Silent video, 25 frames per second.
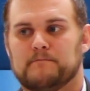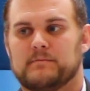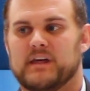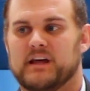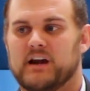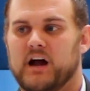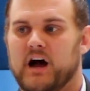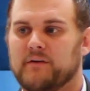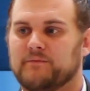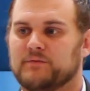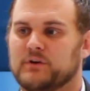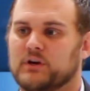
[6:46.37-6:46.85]

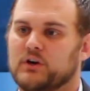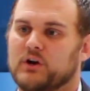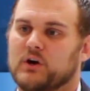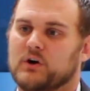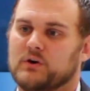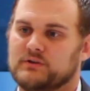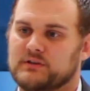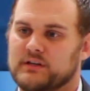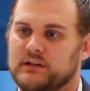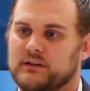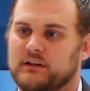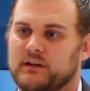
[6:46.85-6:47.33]
that often
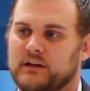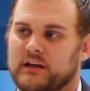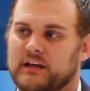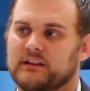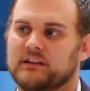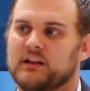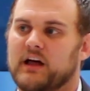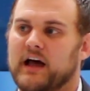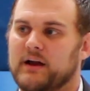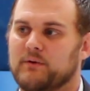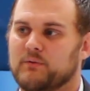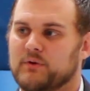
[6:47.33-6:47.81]
goes in,
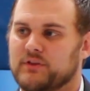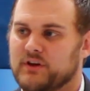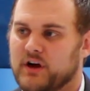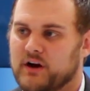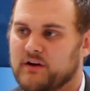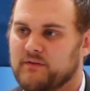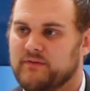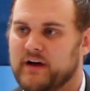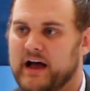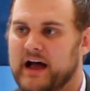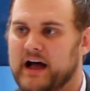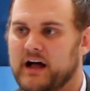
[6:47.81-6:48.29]
in line with
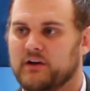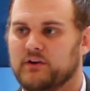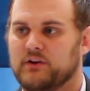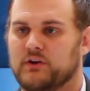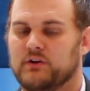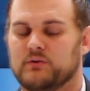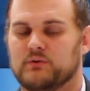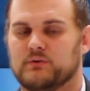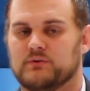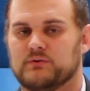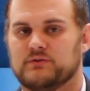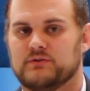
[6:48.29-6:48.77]
our
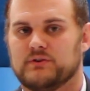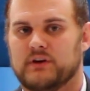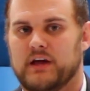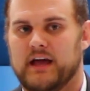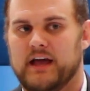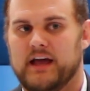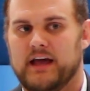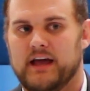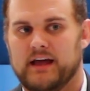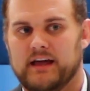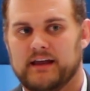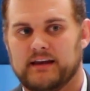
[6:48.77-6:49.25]
values.
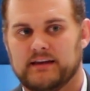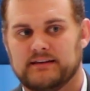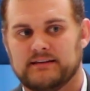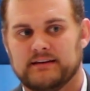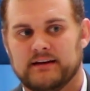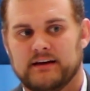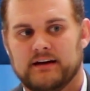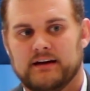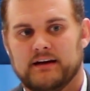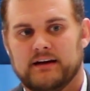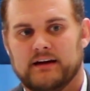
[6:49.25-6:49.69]
And